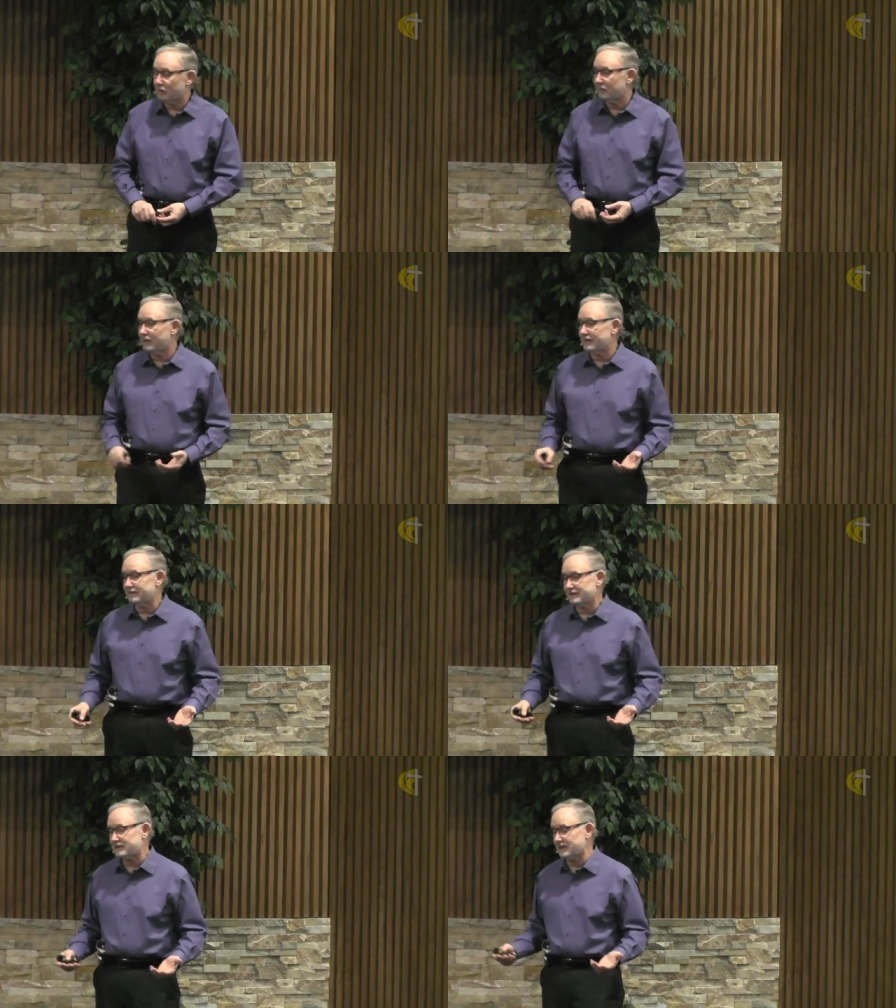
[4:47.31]
Well, by
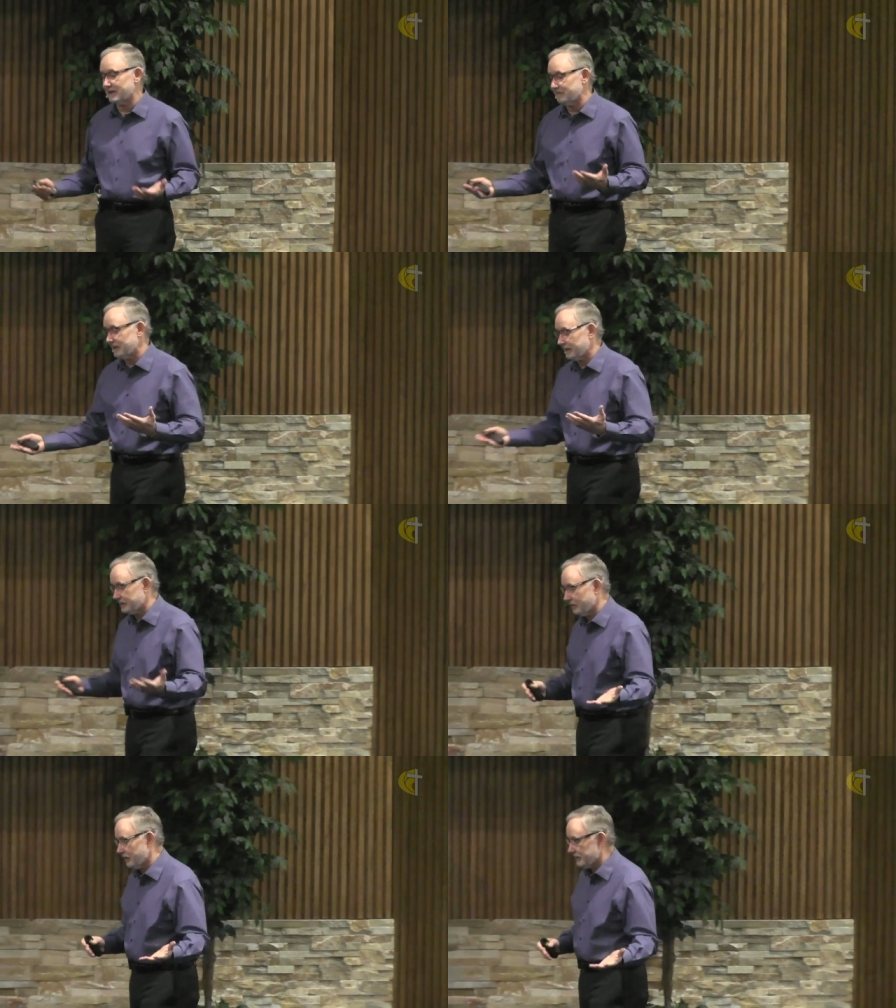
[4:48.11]
this time, they had
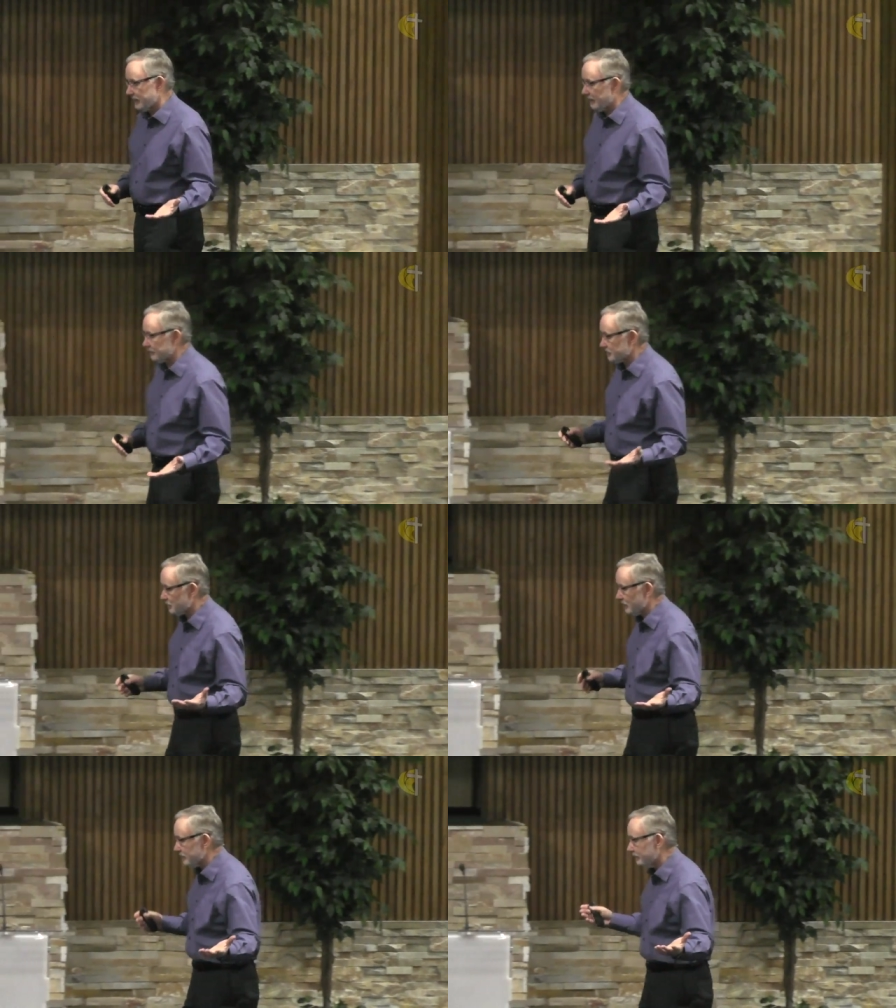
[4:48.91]
gone down as
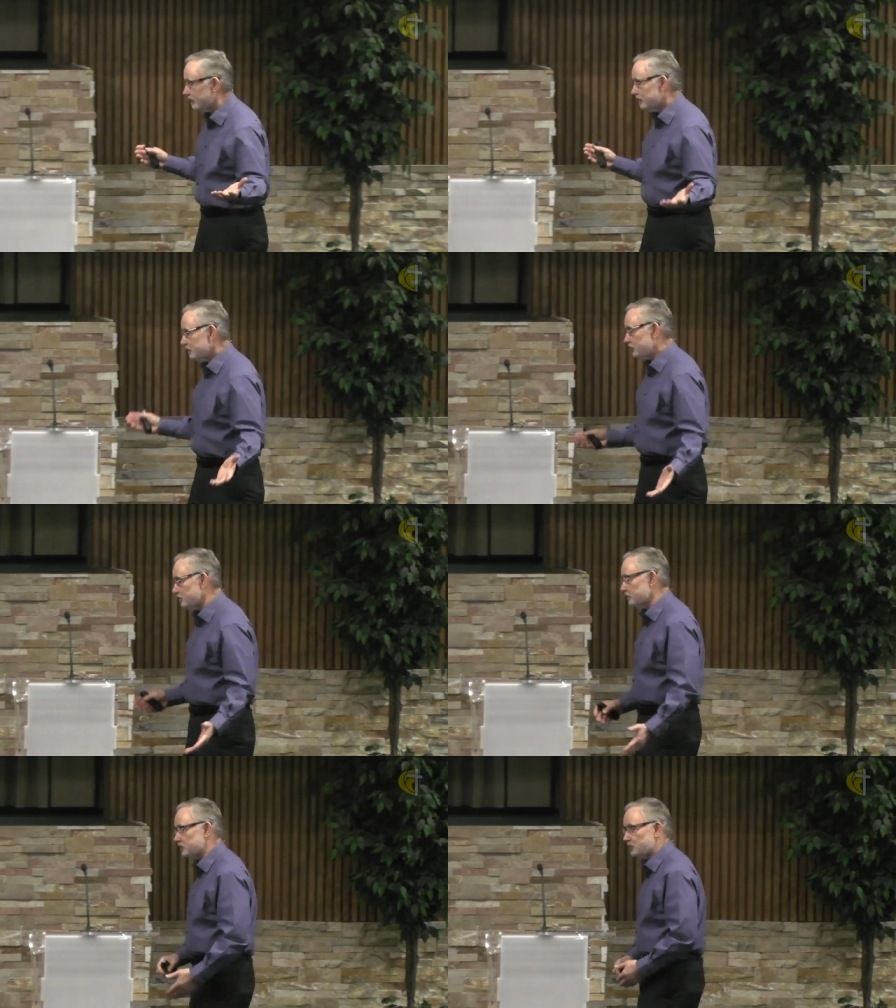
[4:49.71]
one
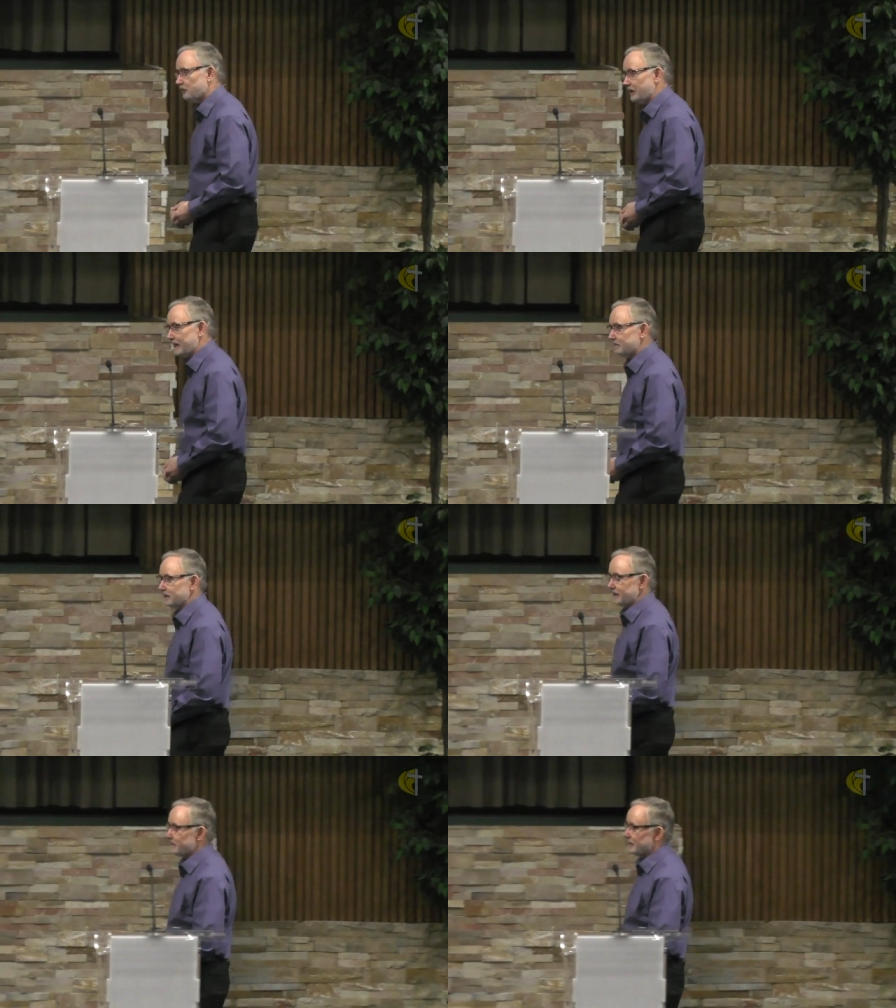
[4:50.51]
huge
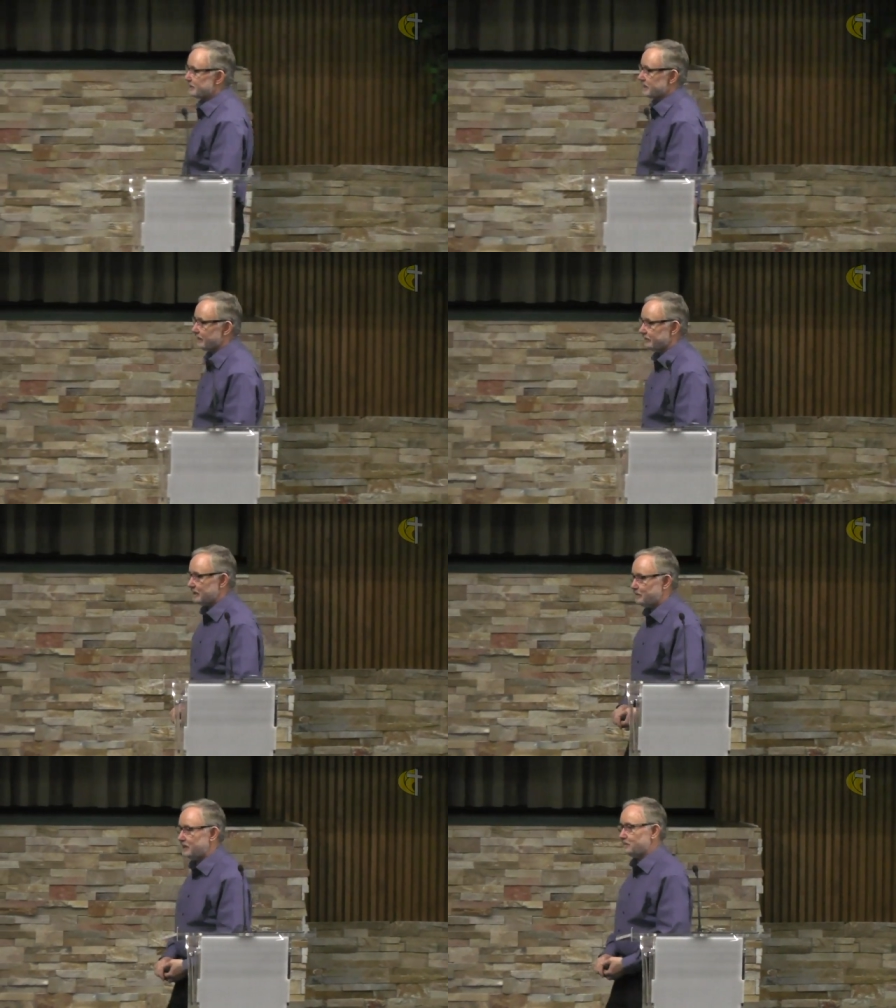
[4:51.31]
family, about
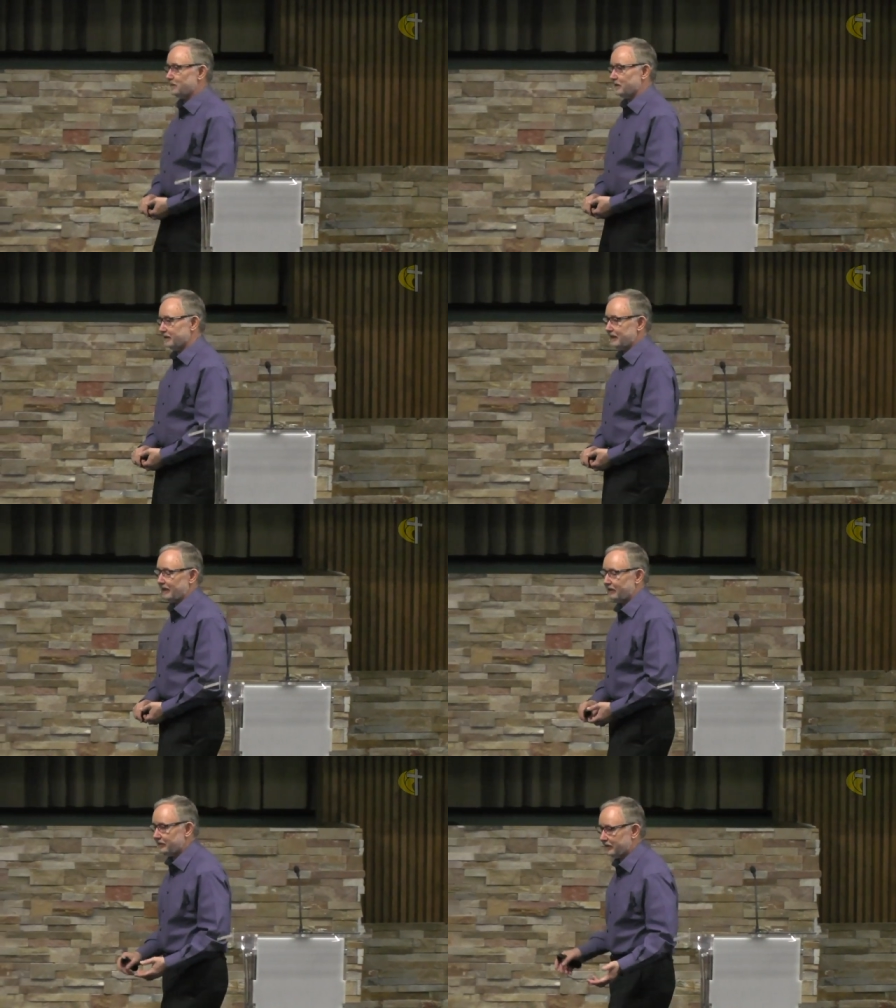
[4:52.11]
70 people, and
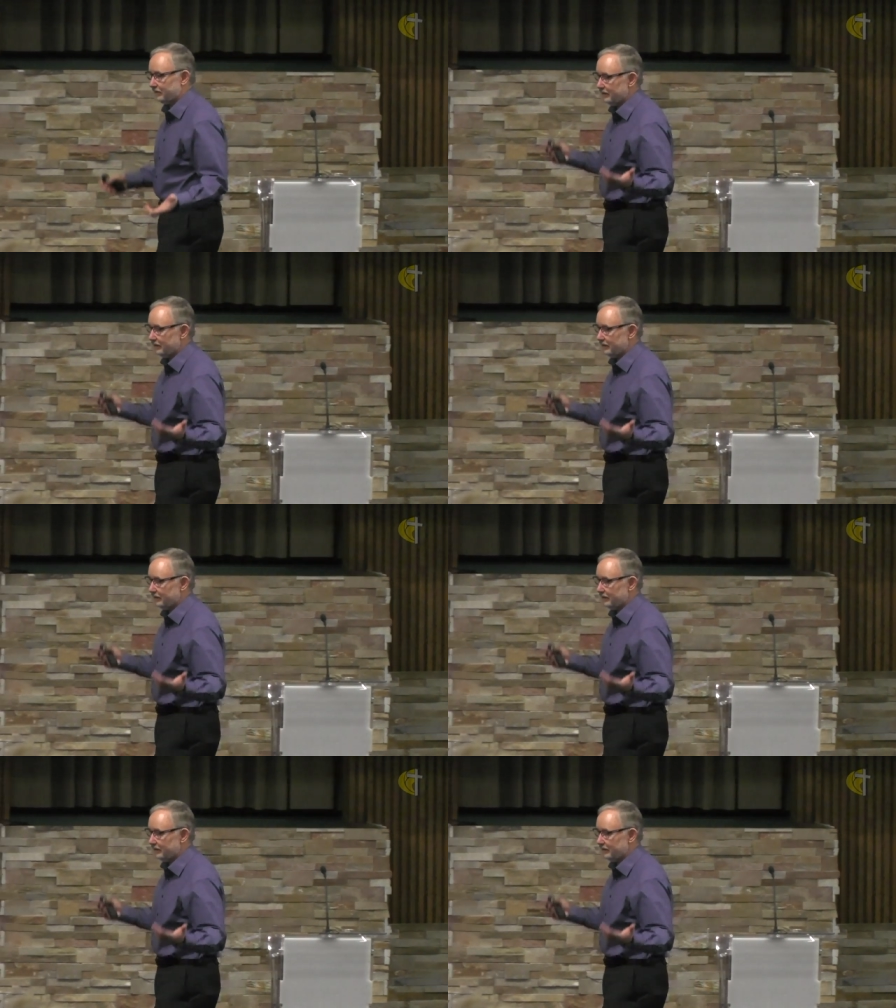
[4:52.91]
now they're